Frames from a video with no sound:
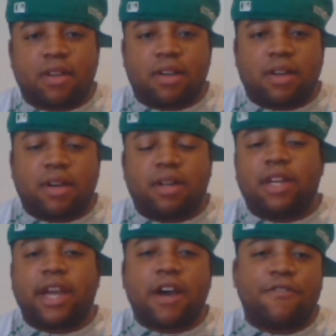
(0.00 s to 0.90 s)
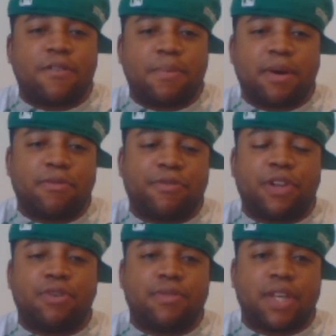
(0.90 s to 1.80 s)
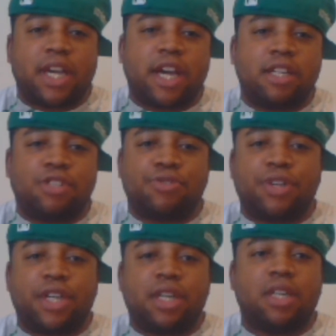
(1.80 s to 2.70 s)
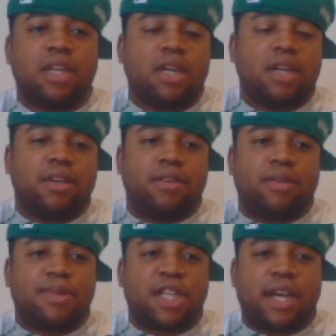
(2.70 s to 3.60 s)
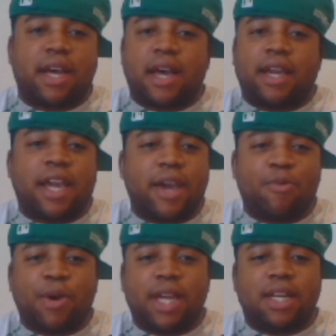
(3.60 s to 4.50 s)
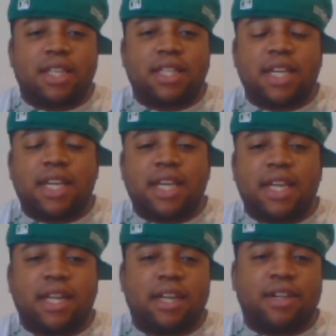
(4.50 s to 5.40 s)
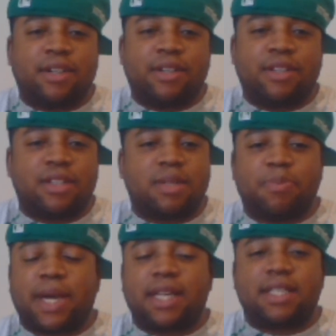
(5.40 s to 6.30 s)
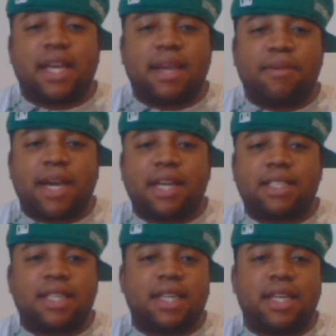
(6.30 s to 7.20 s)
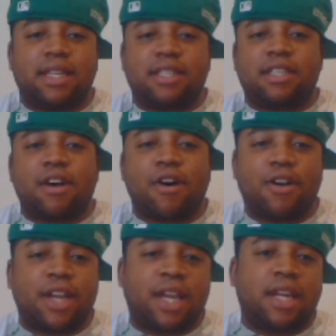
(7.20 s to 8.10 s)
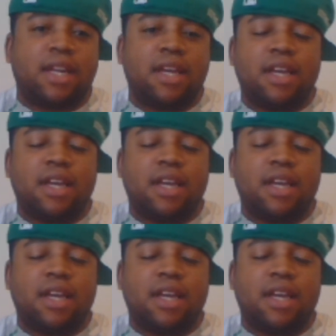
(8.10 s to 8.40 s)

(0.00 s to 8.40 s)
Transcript: uh, look out for my review of The Conjuring. You know what I'm saying? I, I can't wait to see it. Uh, it's by the same guys that did Saw and